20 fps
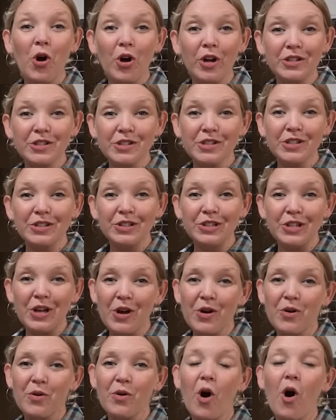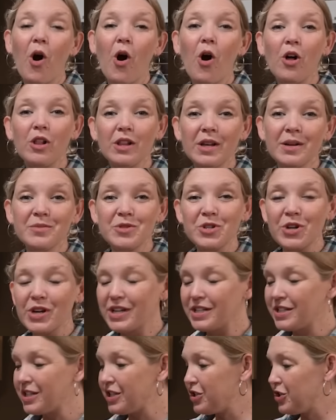on to low. All I'm
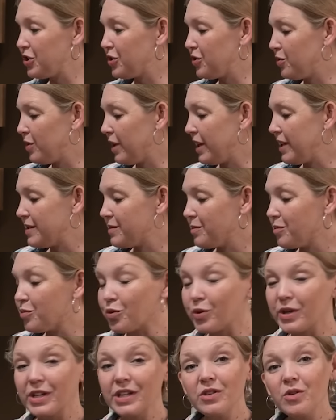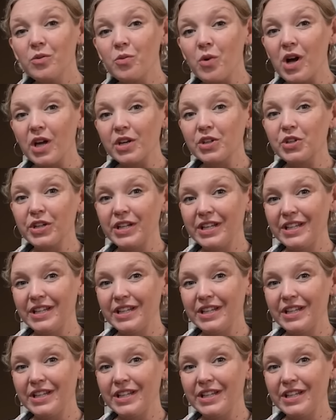trying to do is bring the water